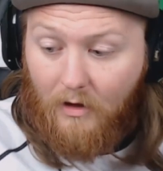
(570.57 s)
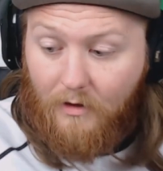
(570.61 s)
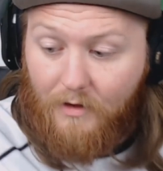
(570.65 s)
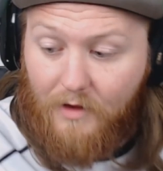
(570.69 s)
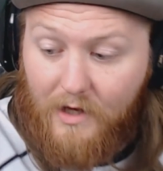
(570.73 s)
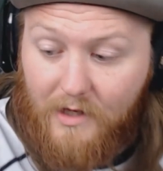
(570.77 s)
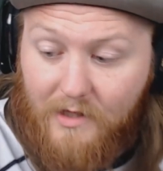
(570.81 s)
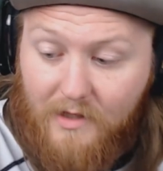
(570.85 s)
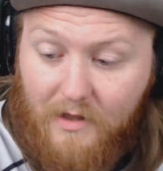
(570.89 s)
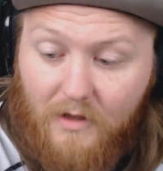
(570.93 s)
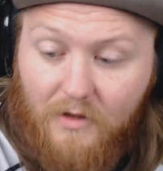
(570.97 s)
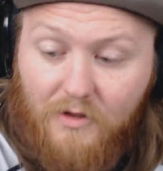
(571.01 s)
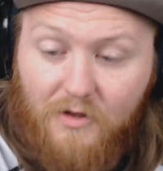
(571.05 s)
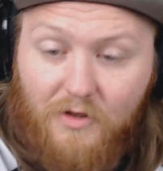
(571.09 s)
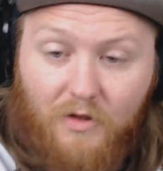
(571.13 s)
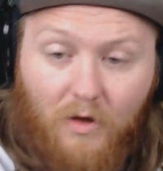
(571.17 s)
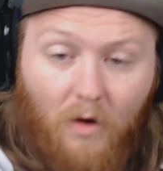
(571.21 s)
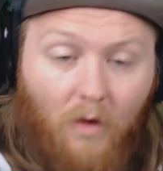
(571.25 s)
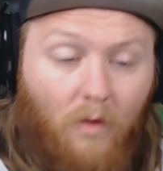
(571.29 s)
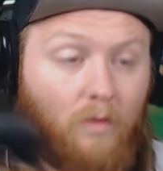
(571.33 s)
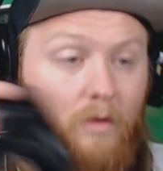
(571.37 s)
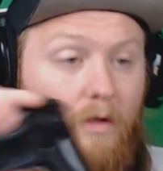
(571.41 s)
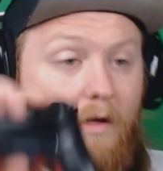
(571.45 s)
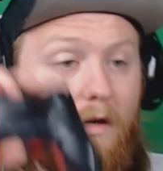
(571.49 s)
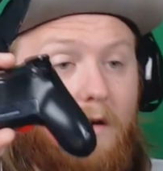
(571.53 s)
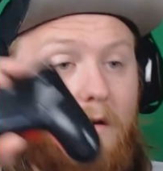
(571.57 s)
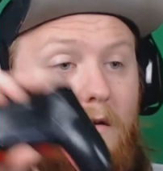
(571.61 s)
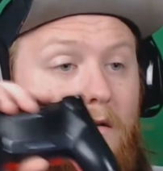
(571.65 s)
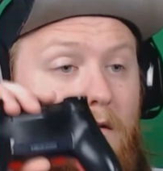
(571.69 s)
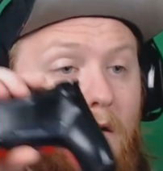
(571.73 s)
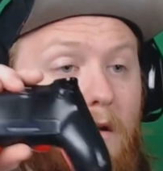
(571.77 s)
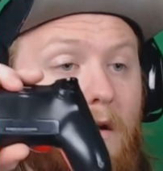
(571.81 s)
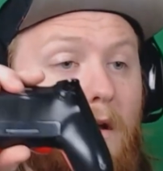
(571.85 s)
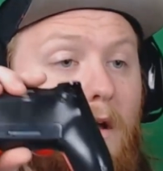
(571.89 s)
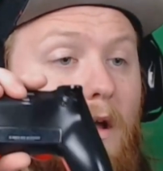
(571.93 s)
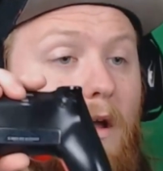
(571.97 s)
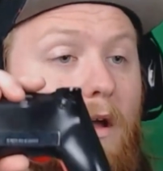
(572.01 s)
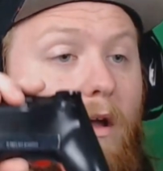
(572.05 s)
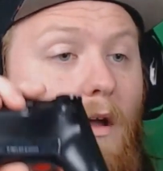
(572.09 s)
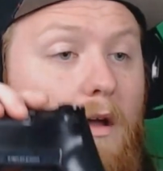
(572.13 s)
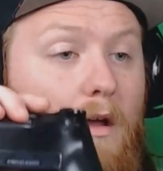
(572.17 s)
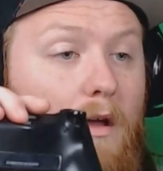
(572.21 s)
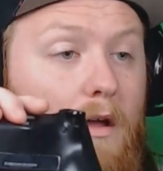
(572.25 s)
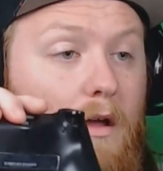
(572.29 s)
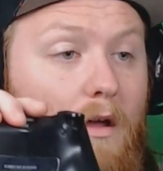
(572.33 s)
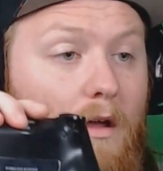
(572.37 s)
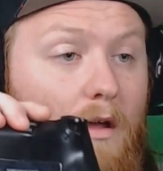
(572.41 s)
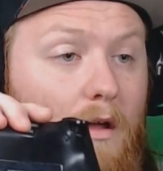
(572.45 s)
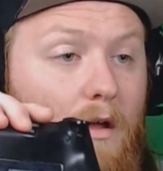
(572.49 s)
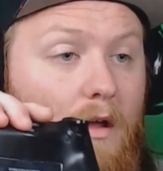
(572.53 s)
This controller
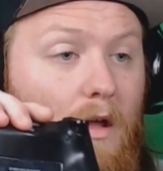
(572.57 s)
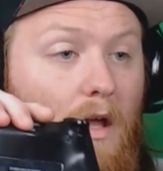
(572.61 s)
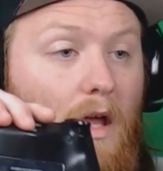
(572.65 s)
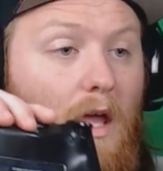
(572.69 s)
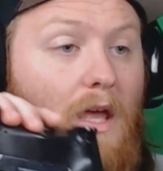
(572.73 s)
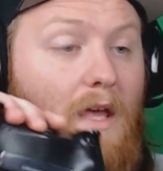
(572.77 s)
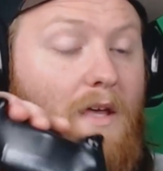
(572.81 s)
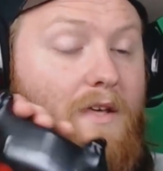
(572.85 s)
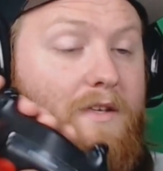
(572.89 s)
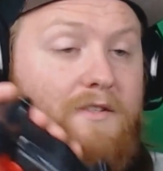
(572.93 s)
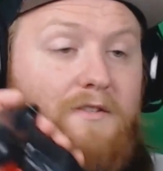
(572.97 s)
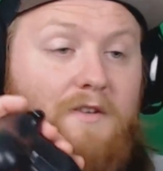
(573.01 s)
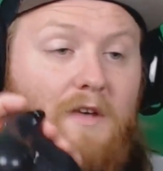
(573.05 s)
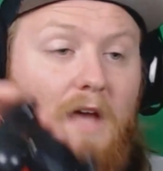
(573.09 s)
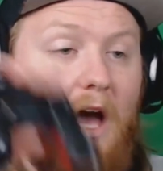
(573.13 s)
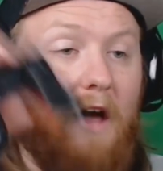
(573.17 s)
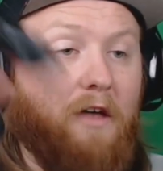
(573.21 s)
is